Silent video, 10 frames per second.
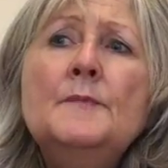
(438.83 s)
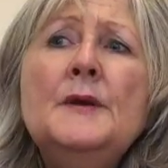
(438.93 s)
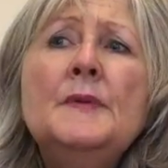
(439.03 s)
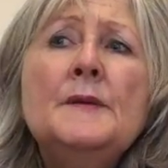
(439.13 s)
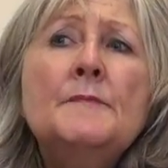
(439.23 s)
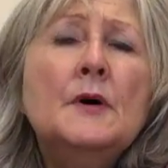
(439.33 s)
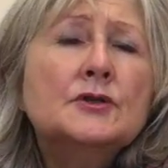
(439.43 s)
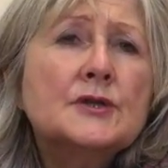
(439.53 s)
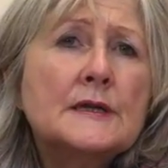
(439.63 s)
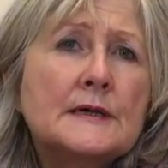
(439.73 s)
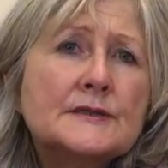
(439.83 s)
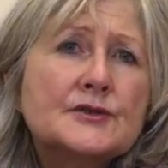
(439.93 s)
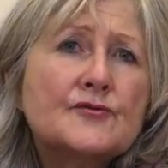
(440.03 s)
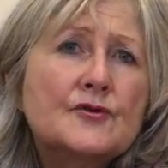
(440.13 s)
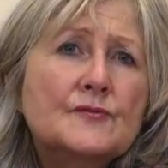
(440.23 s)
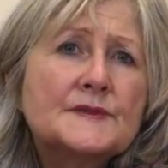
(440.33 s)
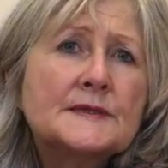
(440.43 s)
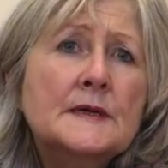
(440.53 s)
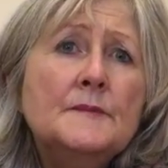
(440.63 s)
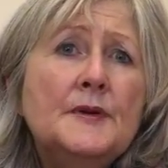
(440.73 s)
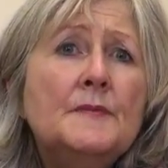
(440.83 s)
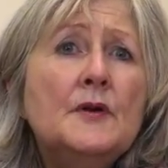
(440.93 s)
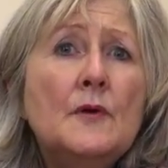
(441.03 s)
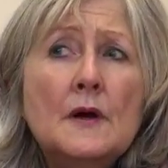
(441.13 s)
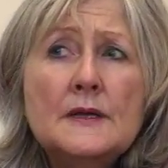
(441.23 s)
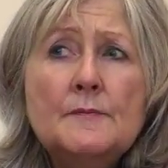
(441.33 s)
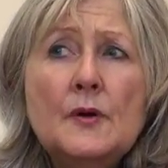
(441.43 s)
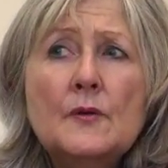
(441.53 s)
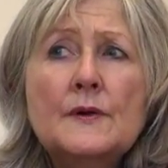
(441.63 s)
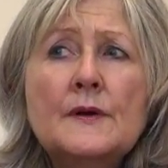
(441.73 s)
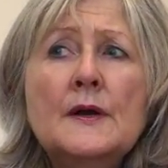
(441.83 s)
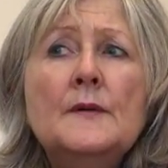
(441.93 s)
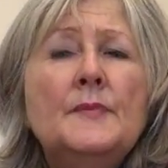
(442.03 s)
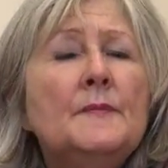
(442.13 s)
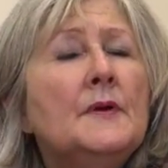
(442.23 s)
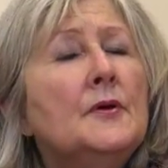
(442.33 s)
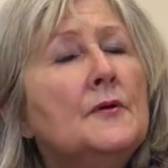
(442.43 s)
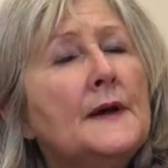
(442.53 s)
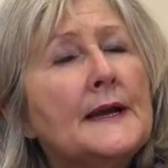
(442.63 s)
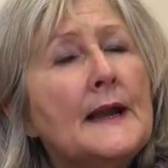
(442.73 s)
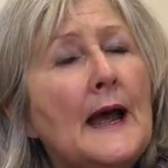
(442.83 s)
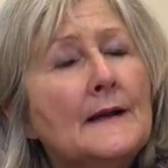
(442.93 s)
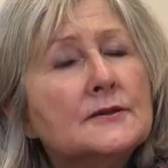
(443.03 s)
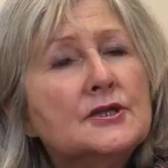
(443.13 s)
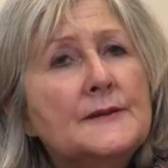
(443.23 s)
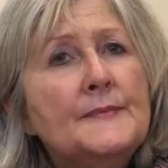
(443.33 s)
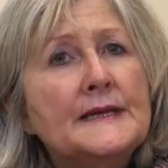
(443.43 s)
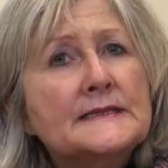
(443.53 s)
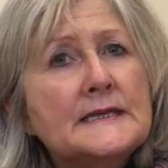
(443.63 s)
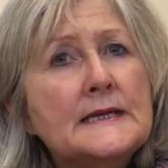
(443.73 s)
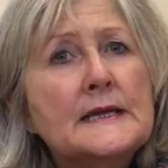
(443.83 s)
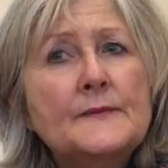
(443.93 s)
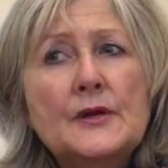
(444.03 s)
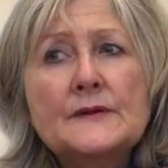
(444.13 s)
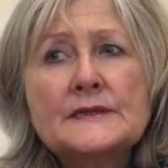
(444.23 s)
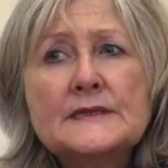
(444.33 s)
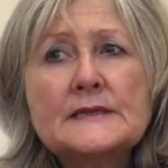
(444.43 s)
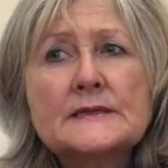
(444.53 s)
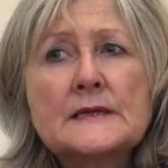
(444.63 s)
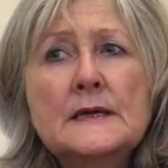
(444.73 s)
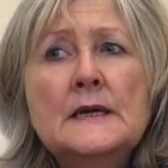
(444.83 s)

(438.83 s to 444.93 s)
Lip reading: People in marginalised groups, people who are unemployed, people who are in LGBT communities.